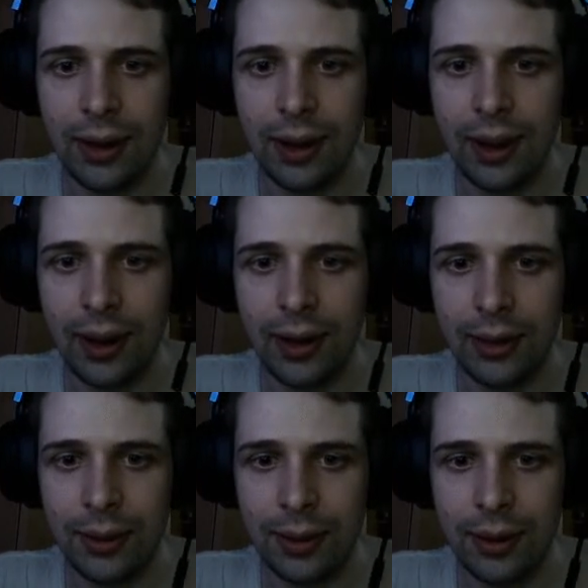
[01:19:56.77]
and
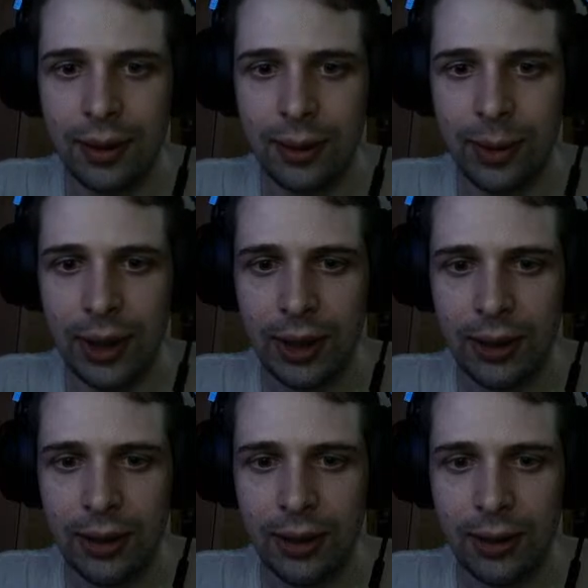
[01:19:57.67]
we
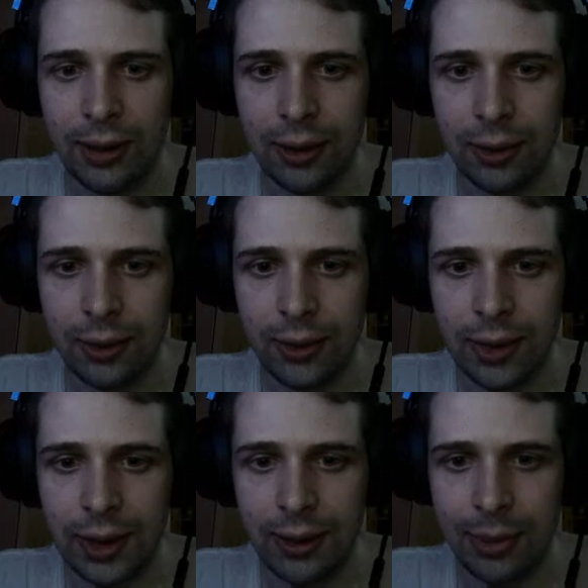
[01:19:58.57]
get to
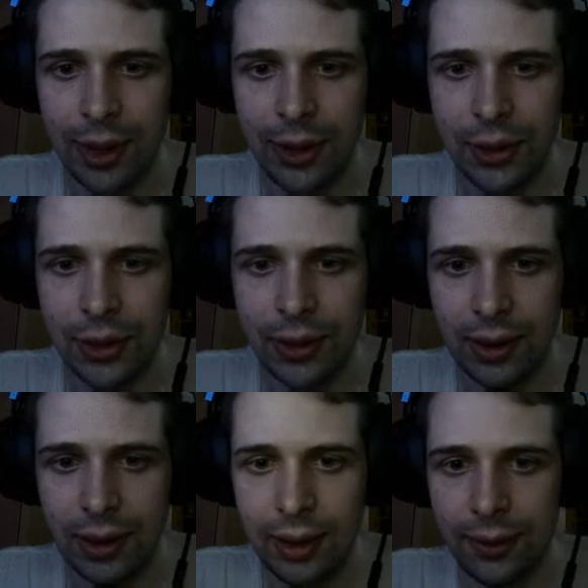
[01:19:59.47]
this branch.
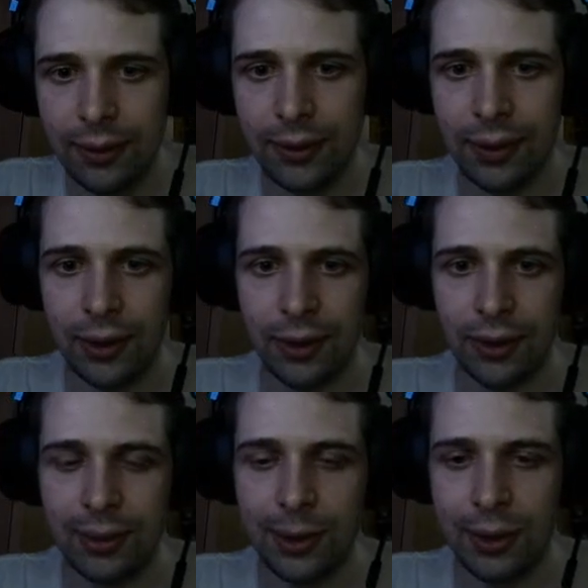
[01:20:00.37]
If
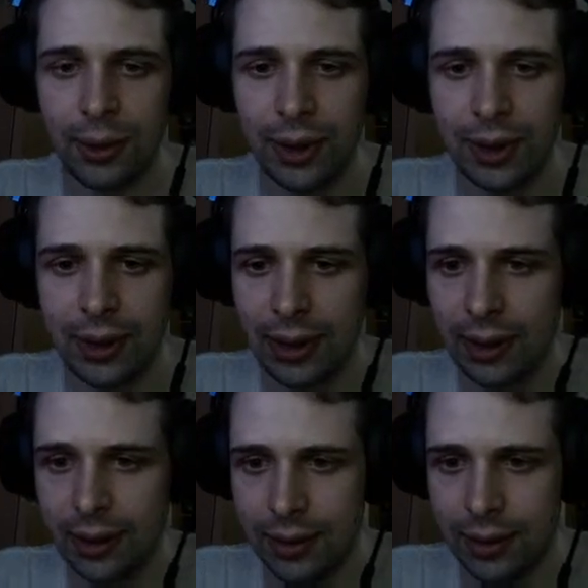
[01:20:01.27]
current mode is
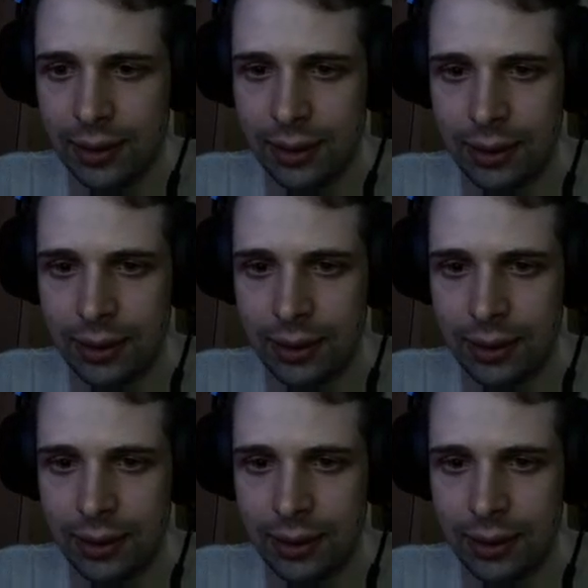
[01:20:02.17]
insert,